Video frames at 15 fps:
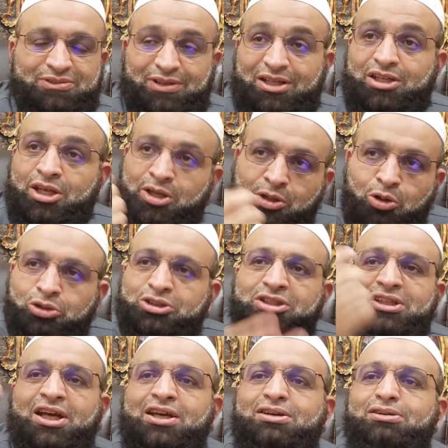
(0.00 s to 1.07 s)
And he wrote it
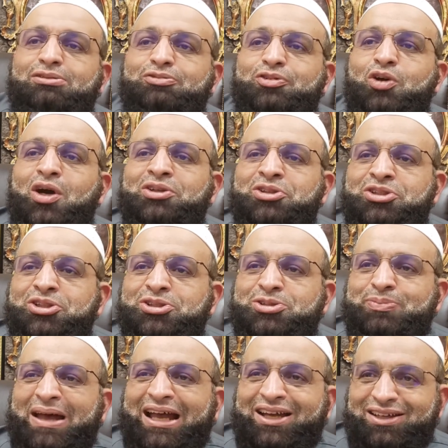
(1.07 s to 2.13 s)
like a few hundred years
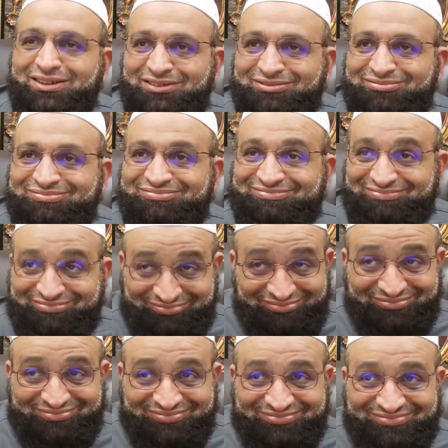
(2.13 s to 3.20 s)
back.
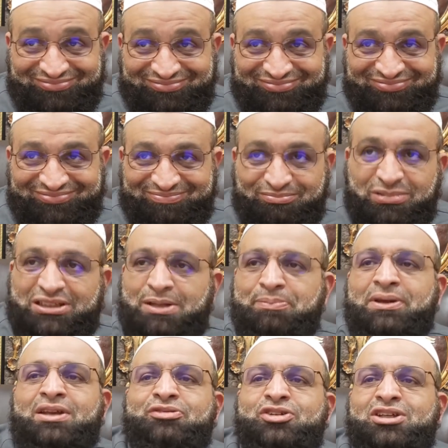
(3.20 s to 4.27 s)
But the
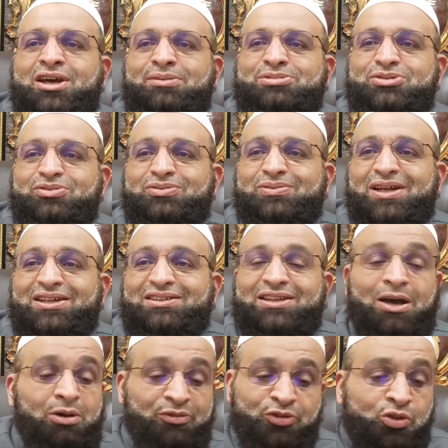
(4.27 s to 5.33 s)
benefit comes from that.
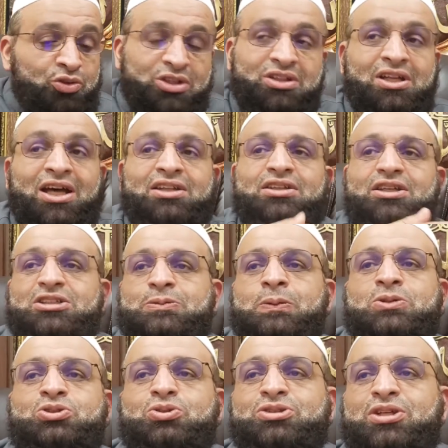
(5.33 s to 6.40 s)
Now, if you did not
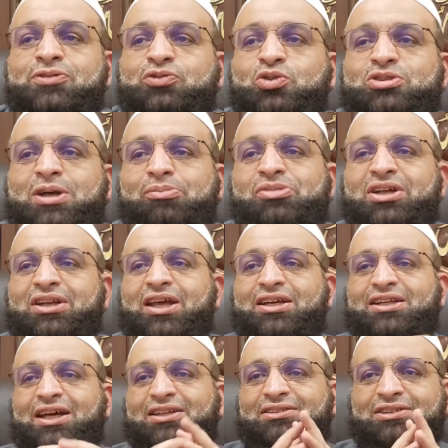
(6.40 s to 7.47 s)
expose yourself to something like
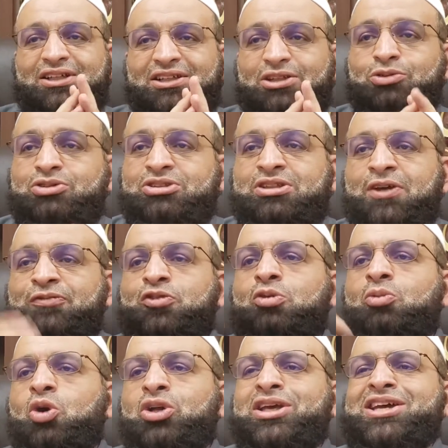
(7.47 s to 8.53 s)
that, you'd stay a few
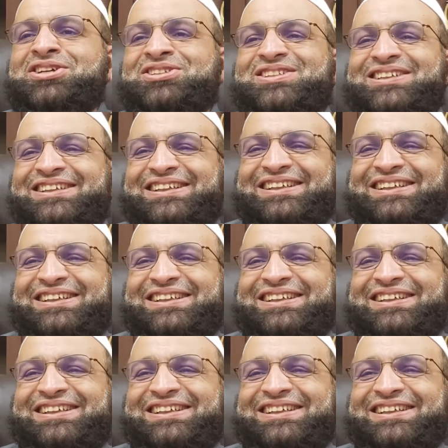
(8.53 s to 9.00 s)
more years.